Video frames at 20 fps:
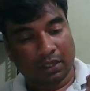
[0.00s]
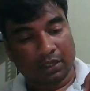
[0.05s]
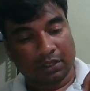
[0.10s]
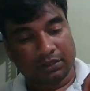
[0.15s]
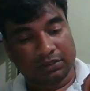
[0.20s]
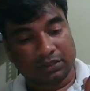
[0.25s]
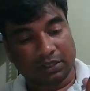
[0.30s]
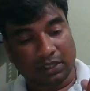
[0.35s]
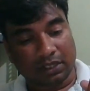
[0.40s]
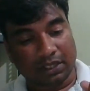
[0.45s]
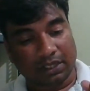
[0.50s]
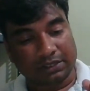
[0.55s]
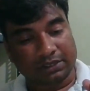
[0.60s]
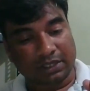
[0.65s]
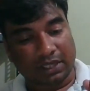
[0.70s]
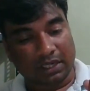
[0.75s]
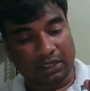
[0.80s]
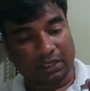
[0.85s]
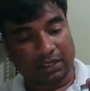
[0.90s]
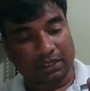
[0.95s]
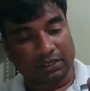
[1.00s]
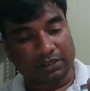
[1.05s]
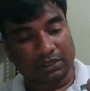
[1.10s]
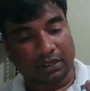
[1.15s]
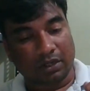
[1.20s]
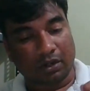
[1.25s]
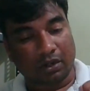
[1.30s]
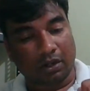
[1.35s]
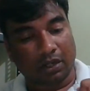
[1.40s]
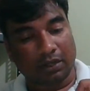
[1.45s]
circus artists,
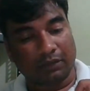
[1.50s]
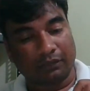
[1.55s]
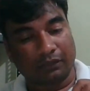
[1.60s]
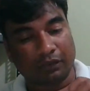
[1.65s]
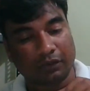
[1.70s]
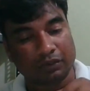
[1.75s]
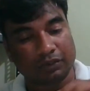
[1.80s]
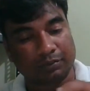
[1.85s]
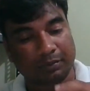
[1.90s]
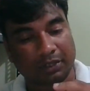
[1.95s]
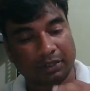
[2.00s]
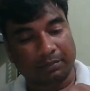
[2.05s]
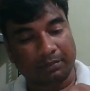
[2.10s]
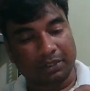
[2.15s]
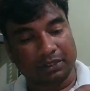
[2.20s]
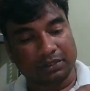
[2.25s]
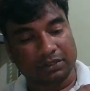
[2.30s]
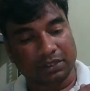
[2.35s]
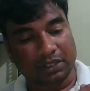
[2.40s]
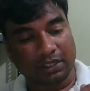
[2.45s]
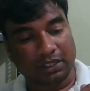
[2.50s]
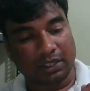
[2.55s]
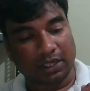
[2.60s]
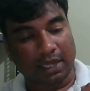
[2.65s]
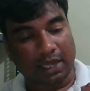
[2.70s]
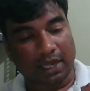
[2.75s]
law enforcement personnel,